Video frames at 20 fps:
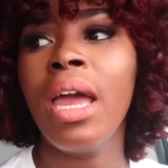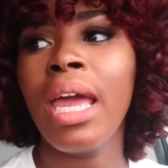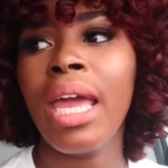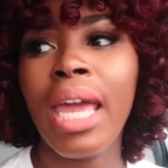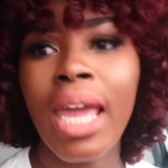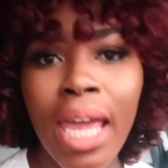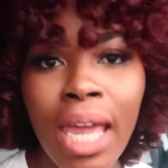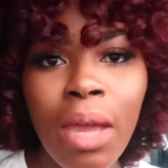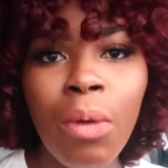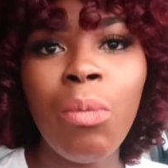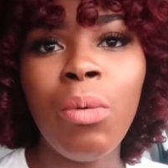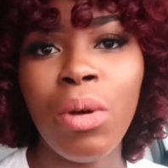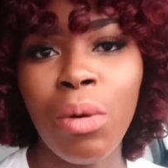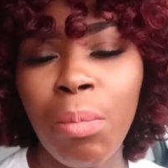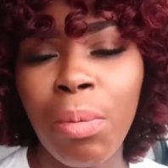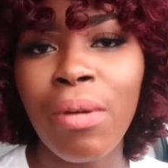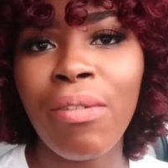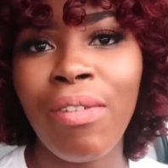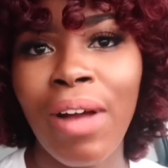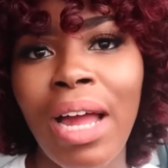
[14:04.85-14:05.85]
He will
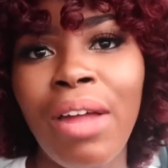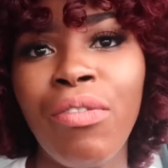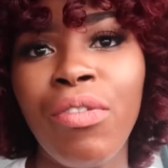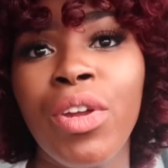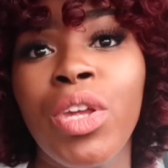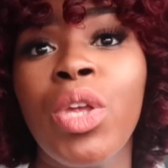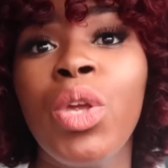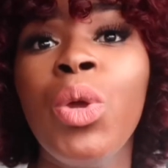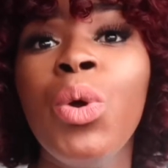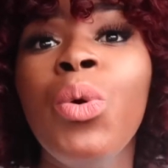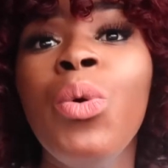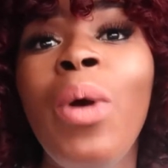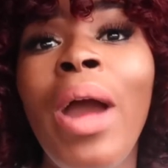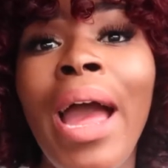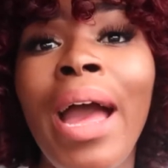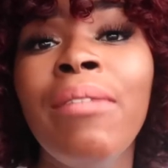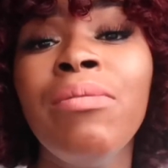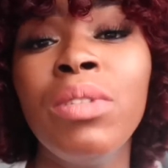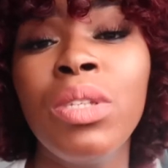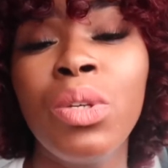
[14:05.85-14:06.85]
provide for you. You
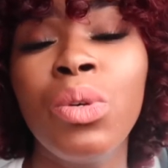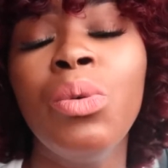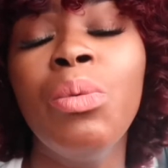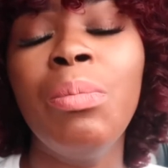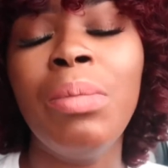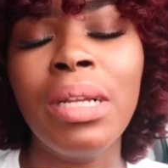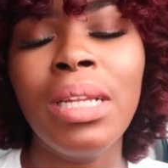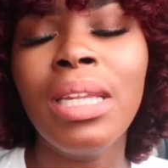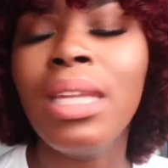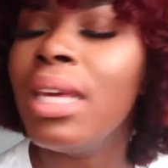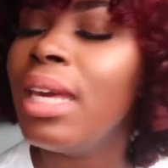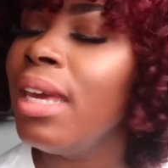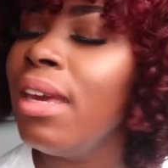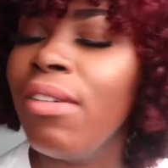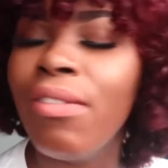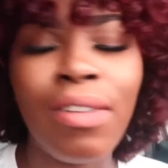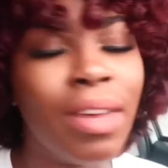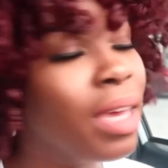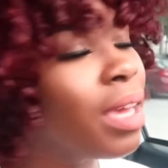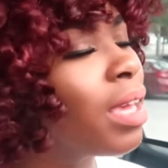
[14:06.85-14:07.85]
have to
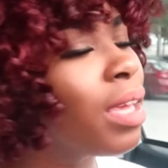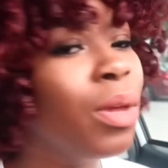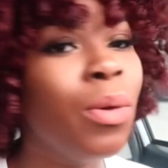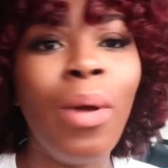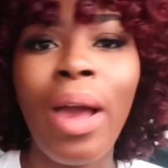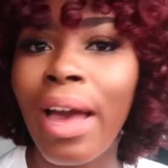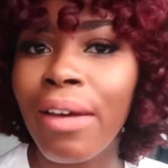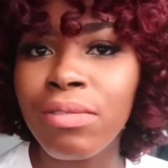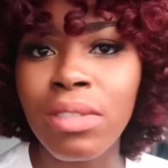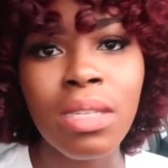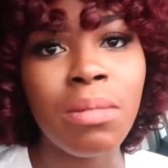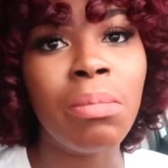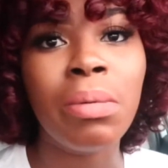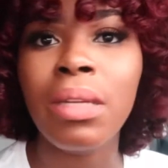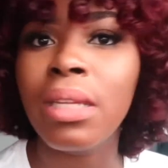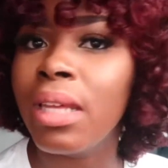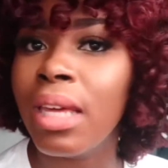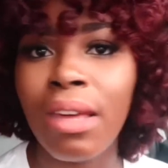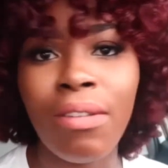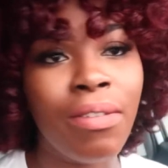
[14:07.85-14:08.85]
believe it. You have to
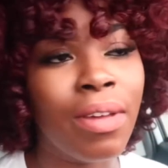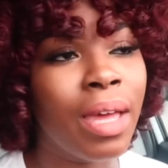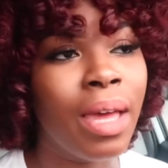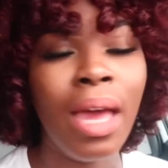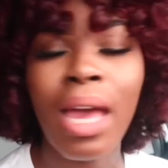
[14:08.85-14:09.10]
believe it.